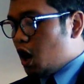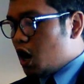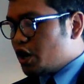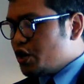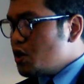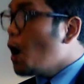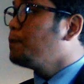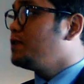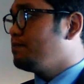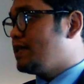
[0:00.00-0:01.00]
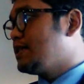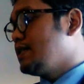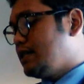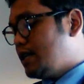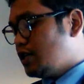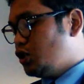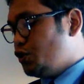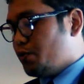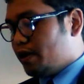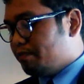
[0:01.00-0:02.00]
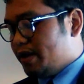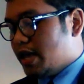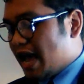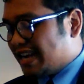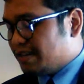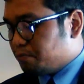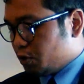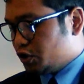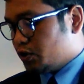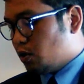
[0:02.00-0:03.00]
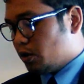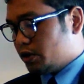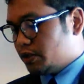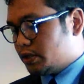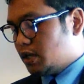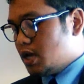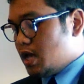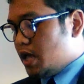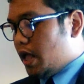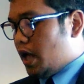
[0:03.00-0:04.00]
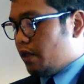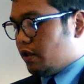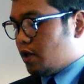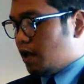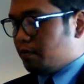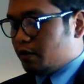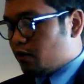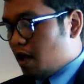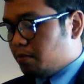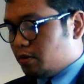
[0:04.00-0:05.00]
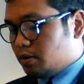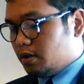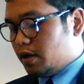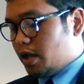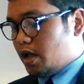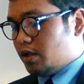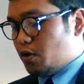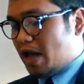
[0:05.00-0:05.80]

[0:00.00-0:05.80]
Are you optimistic that you will be and the persecutors the come the table and you